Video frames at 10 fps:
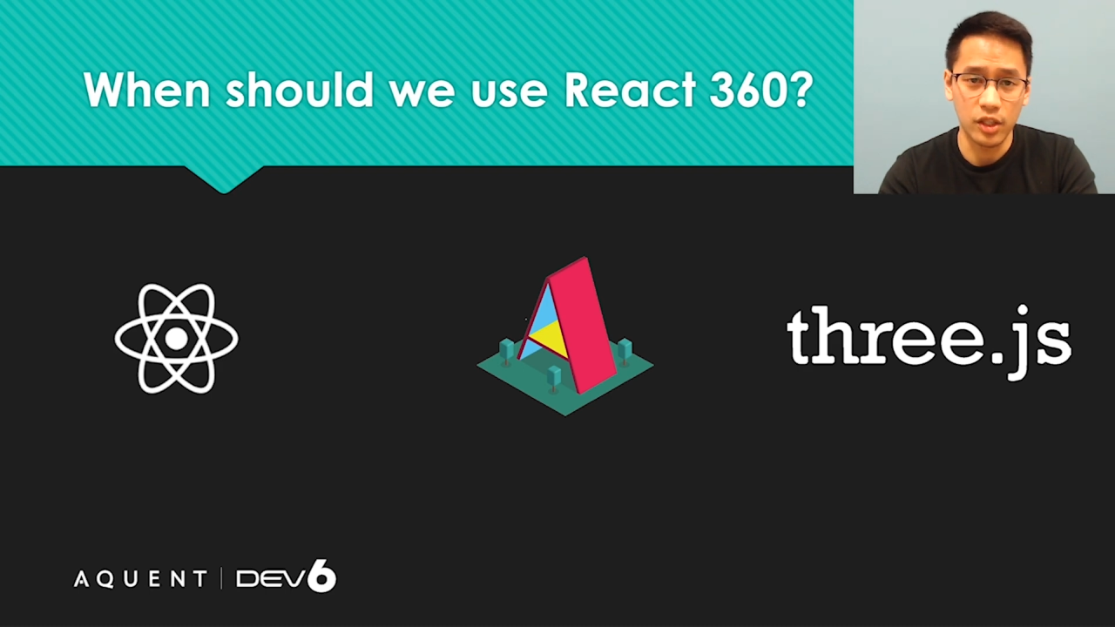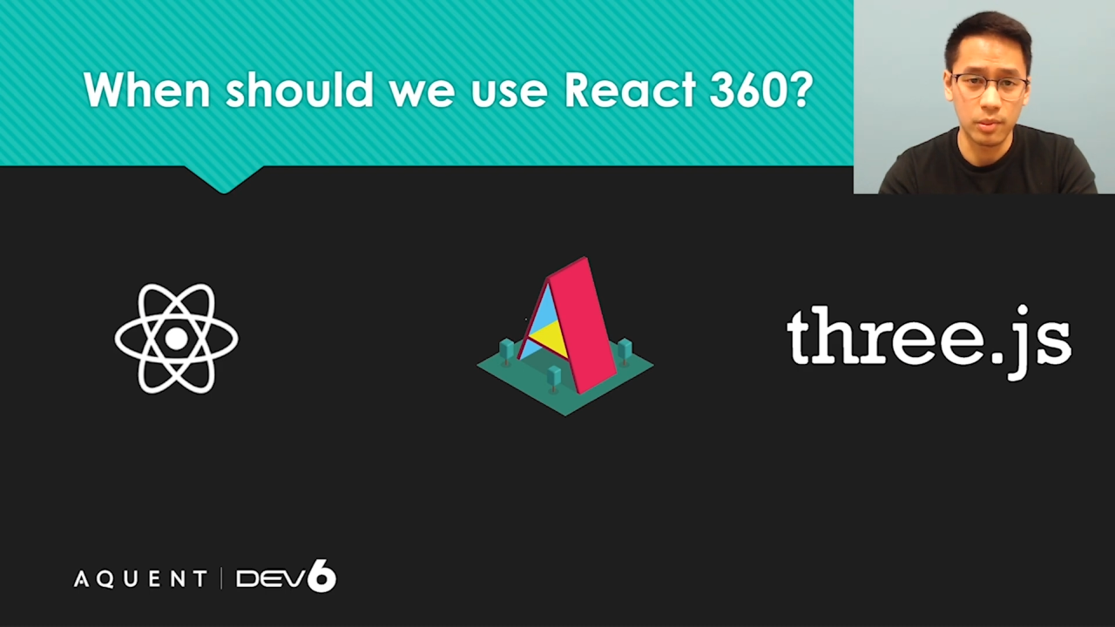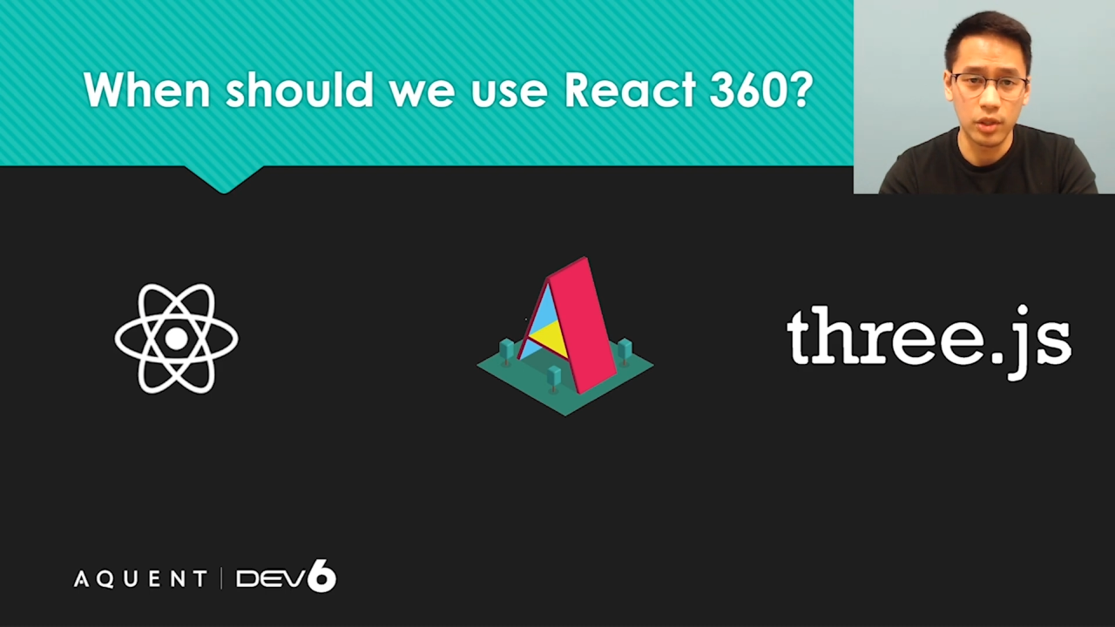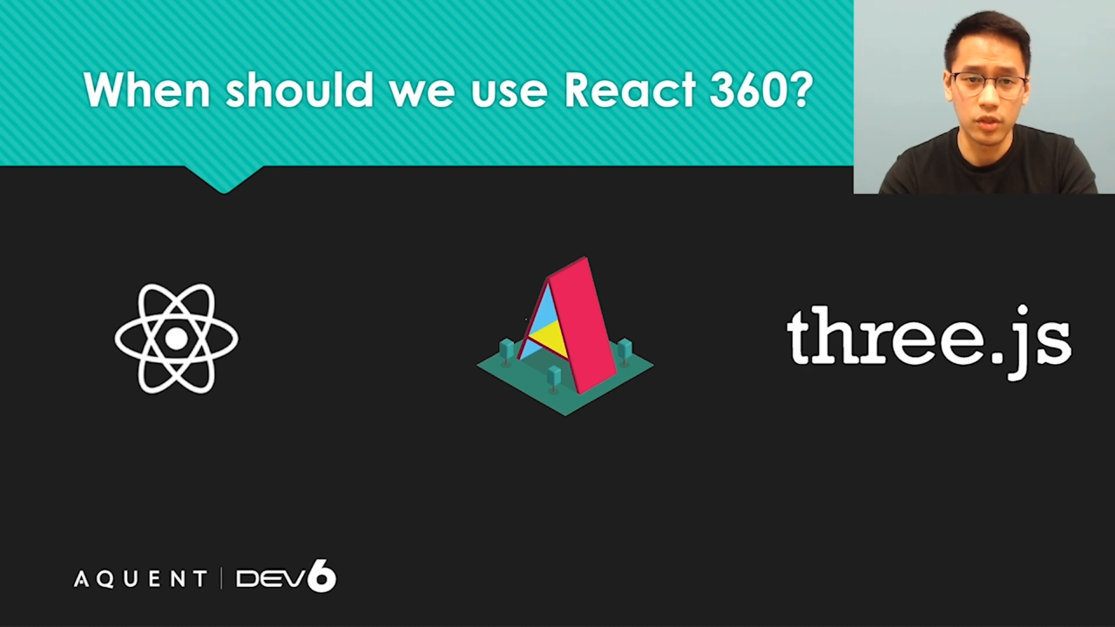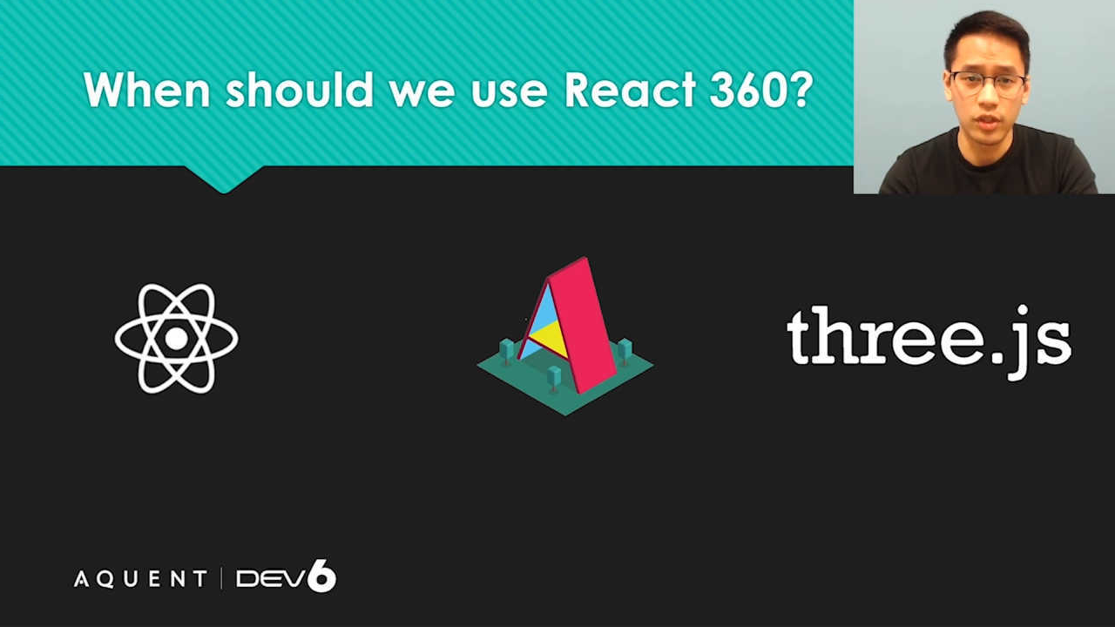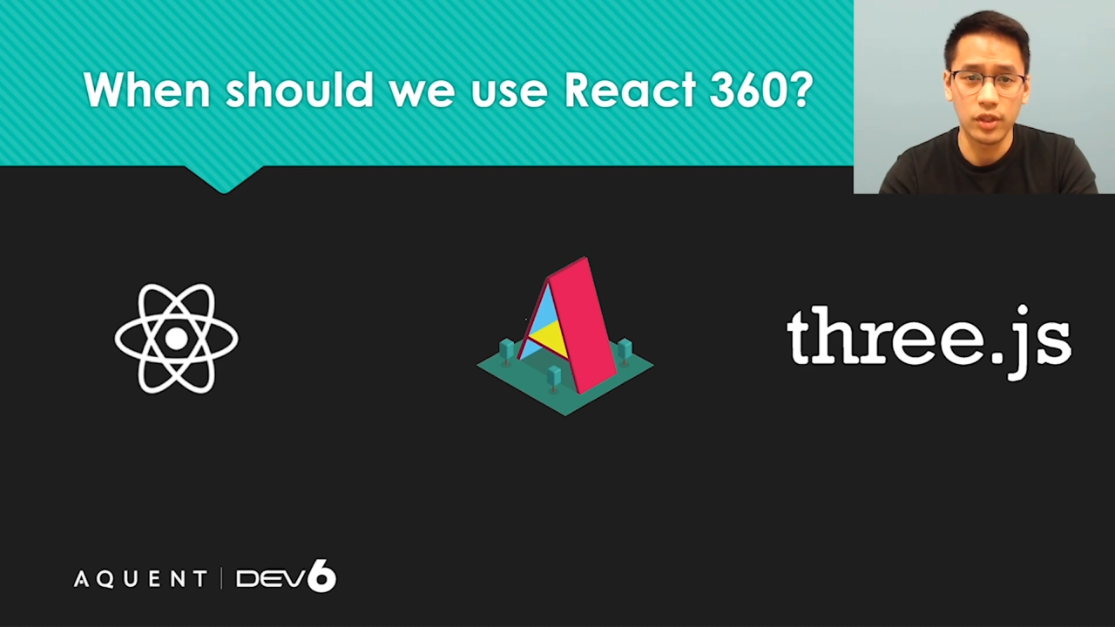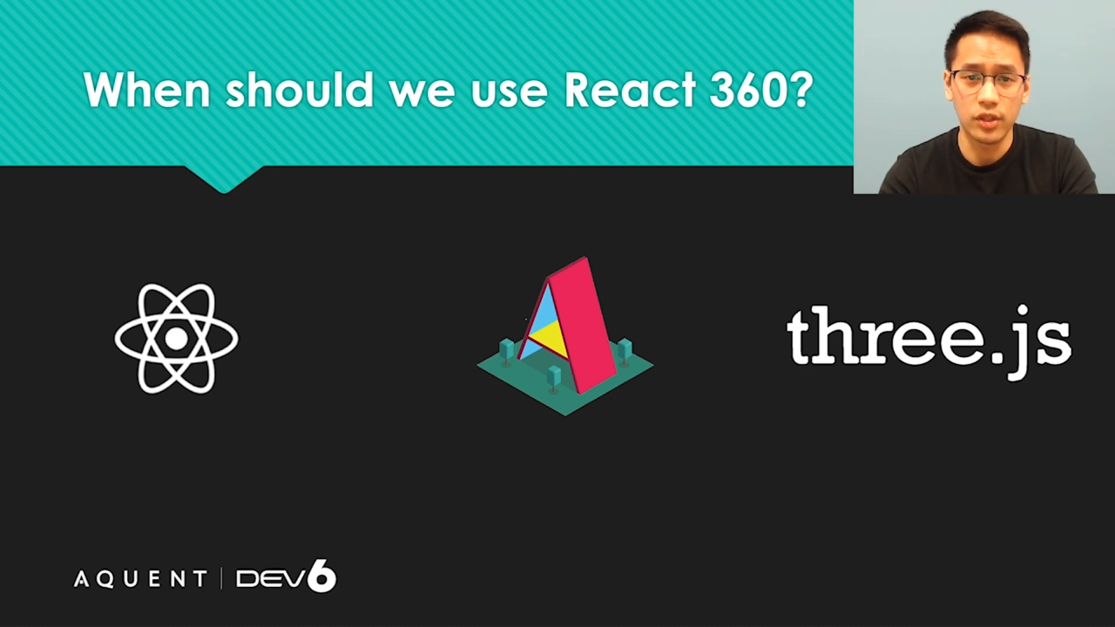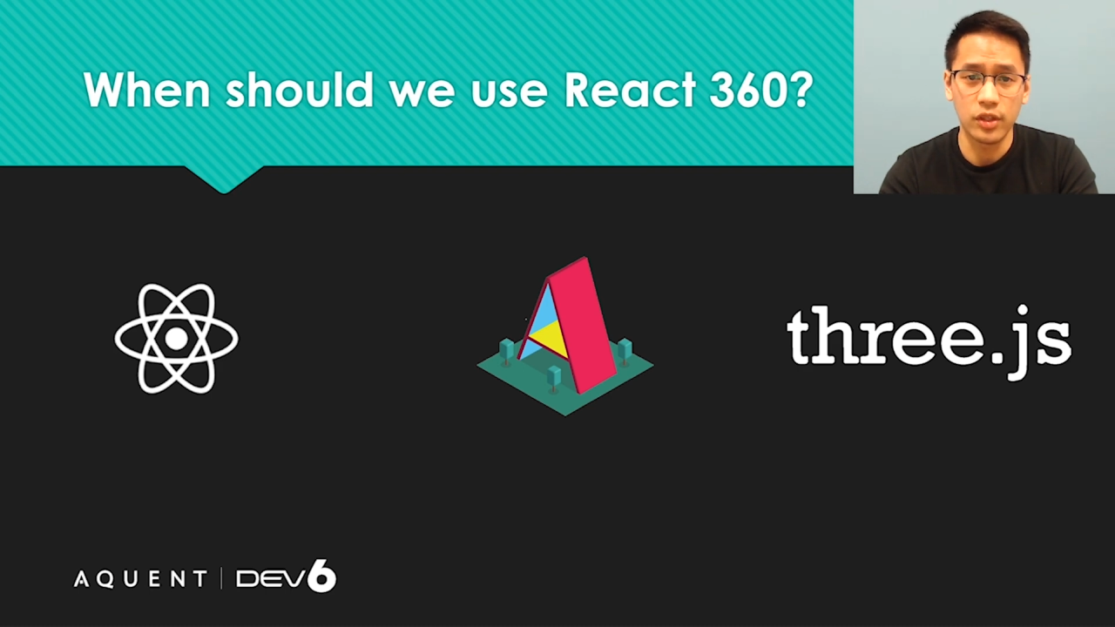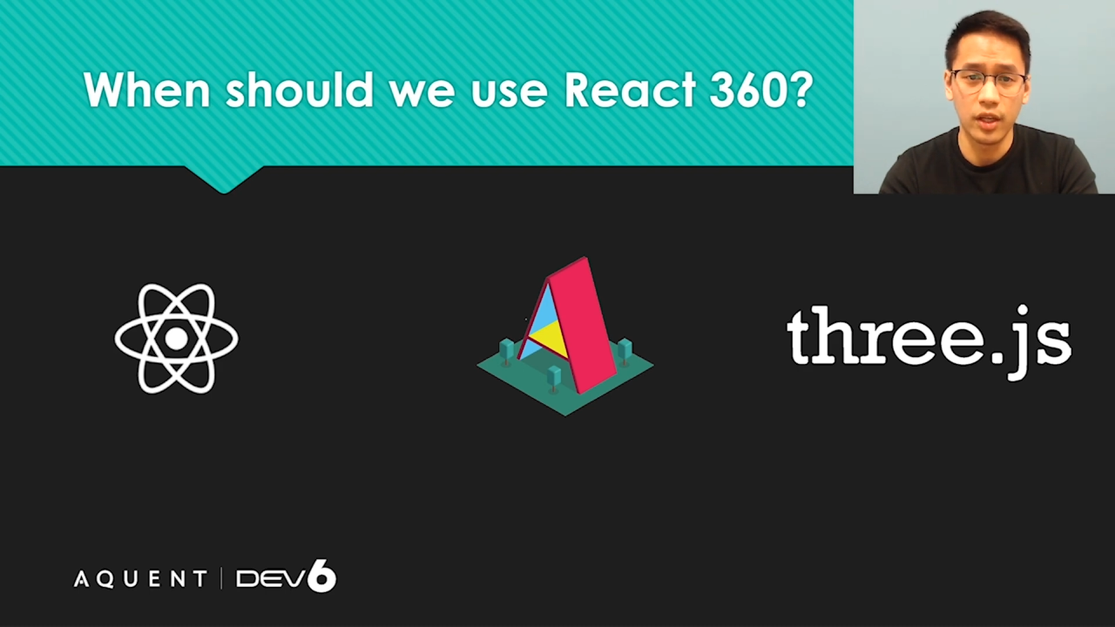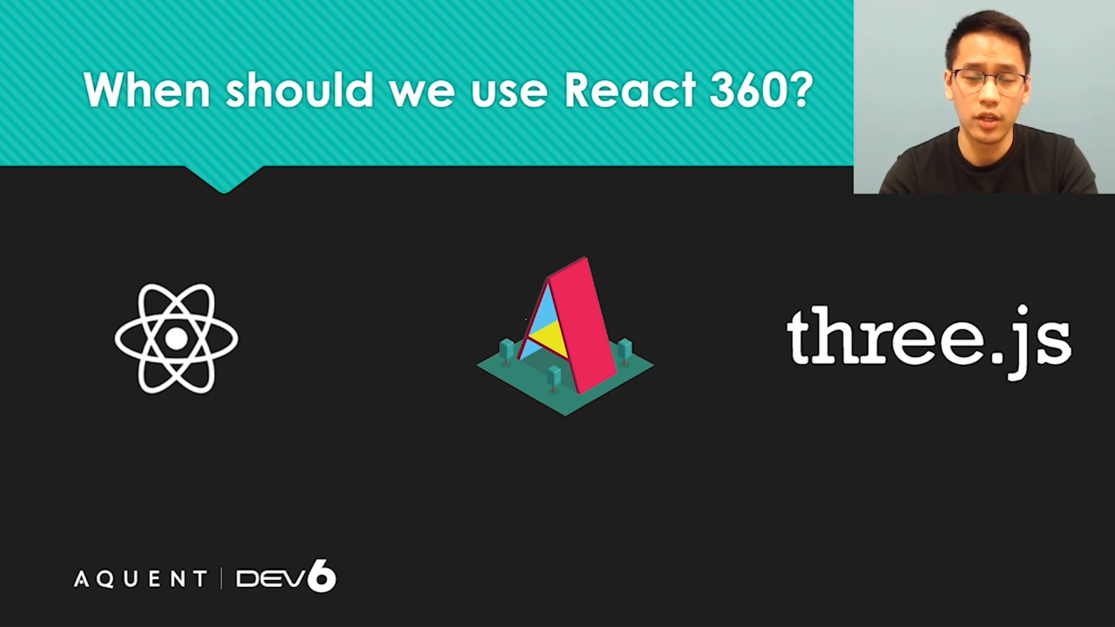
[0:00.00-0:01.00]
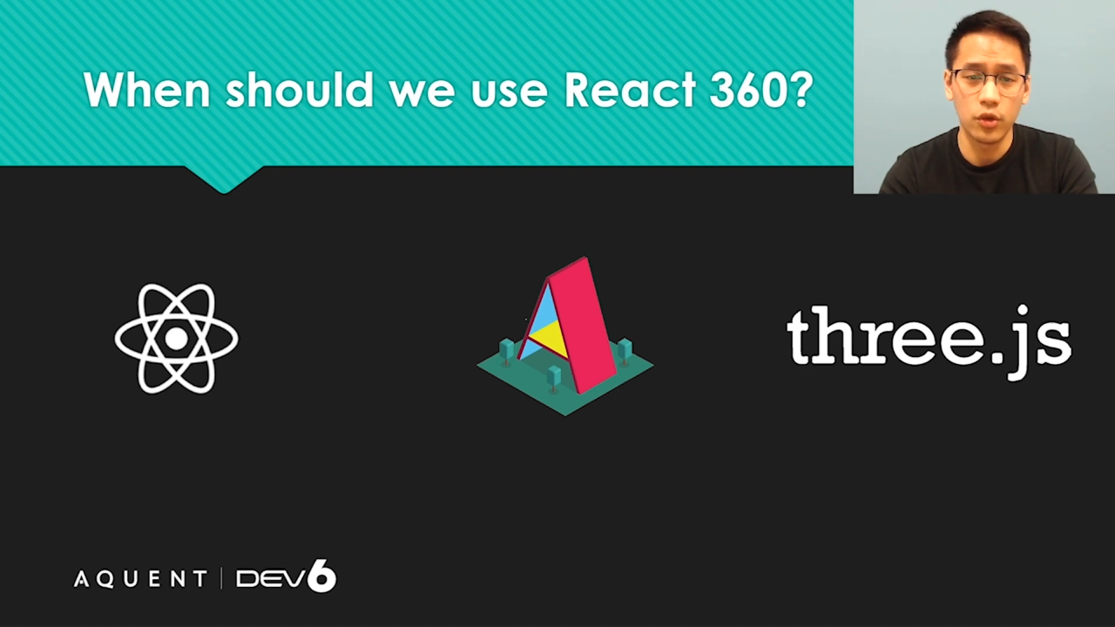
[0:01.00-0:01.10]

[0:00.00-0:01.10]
experiences